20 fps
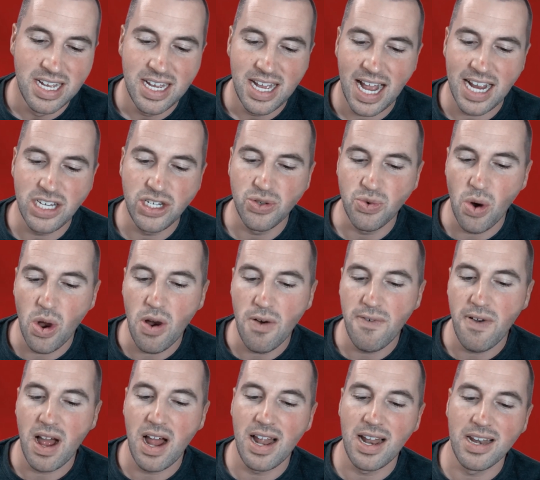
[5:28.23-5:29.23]
I drove
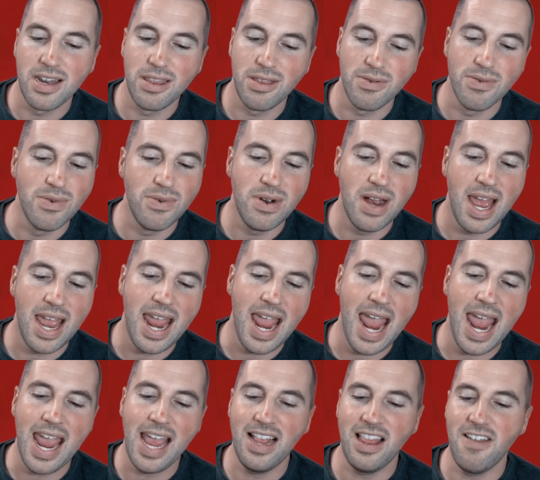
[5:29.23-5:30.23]
on through a
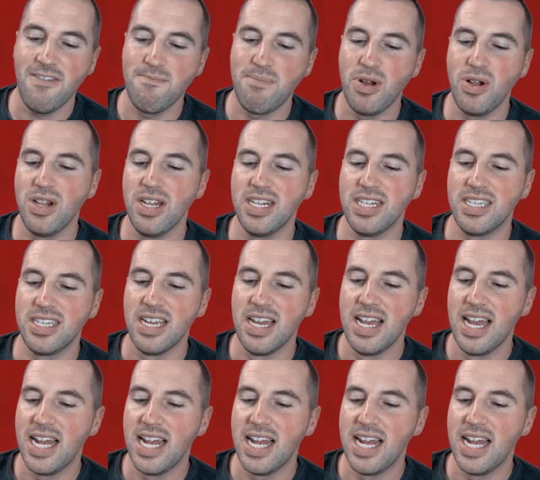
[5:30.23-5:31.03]
hail of bullets,